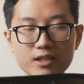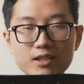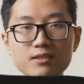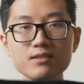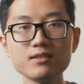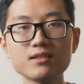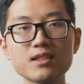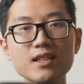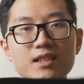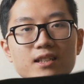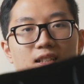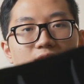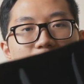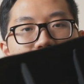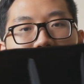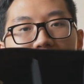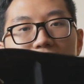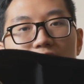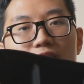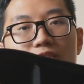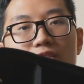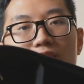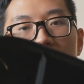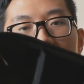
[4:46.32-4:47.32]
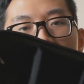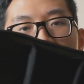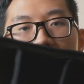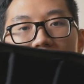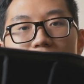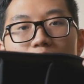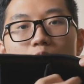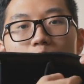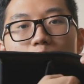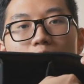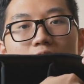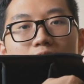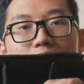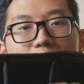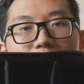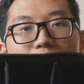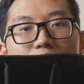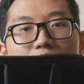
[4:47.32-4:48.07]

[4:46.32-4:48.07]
inside kind of looks like 1,